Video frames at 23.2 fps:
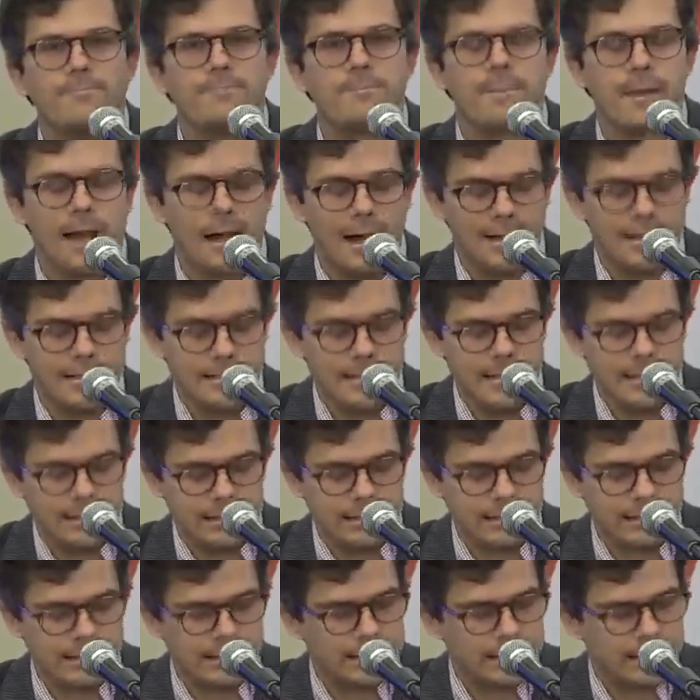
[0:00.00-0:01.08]

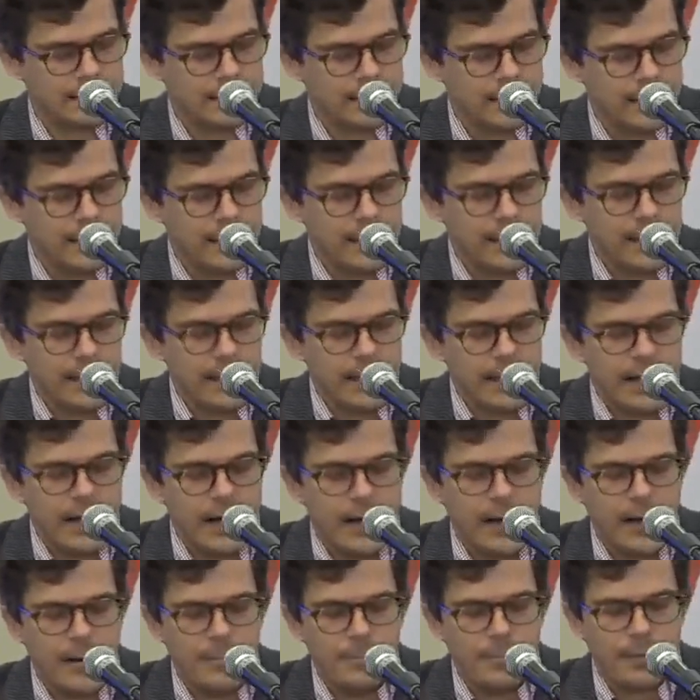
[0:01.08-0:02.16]
ideas.
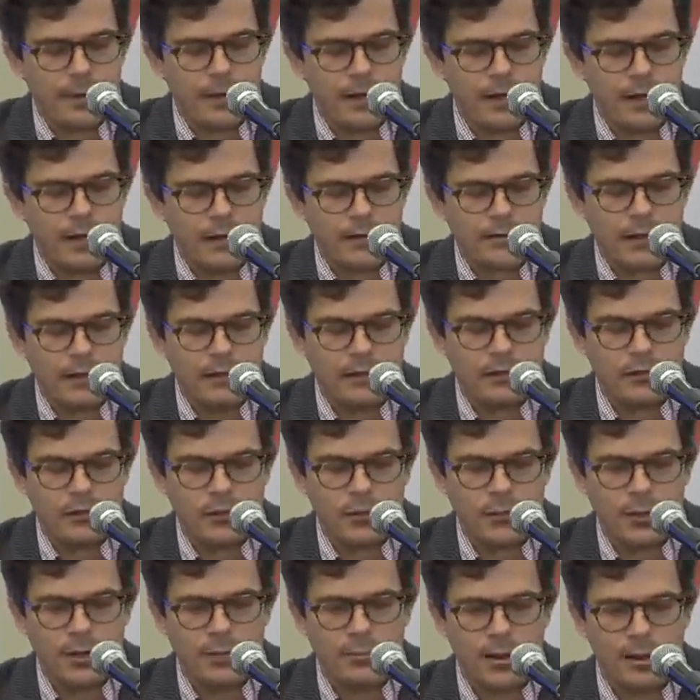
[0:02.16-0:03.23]
I'll tell you a little
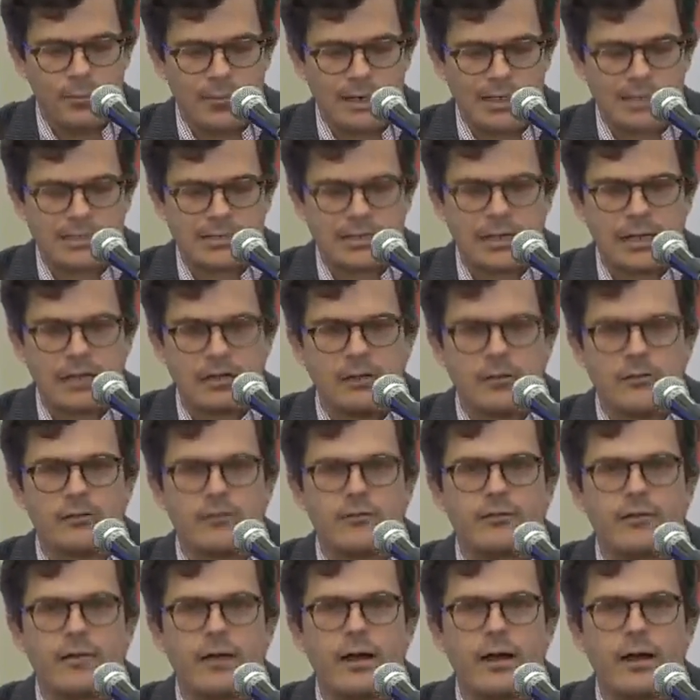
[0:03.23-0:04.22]
bit about myself.